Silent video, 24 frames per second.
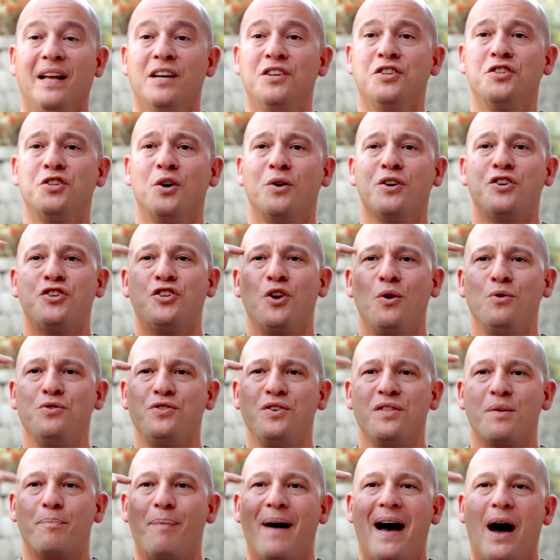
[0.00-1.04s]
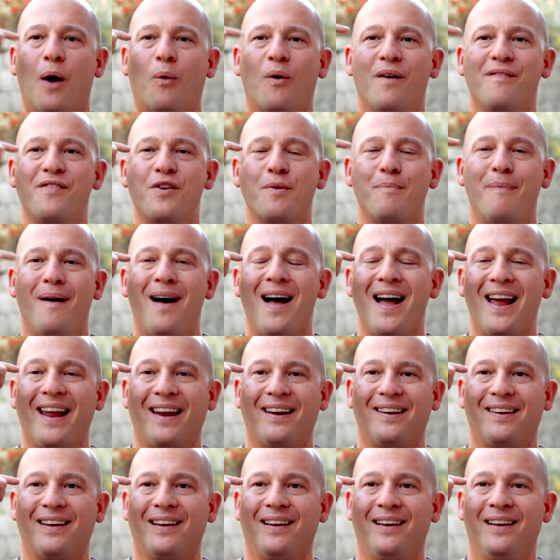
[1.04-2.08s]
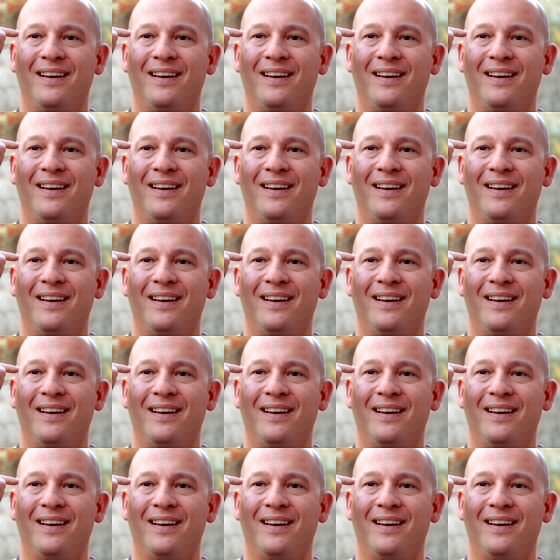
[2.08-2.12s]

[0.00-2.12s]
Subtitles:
So it shows you the power of your mind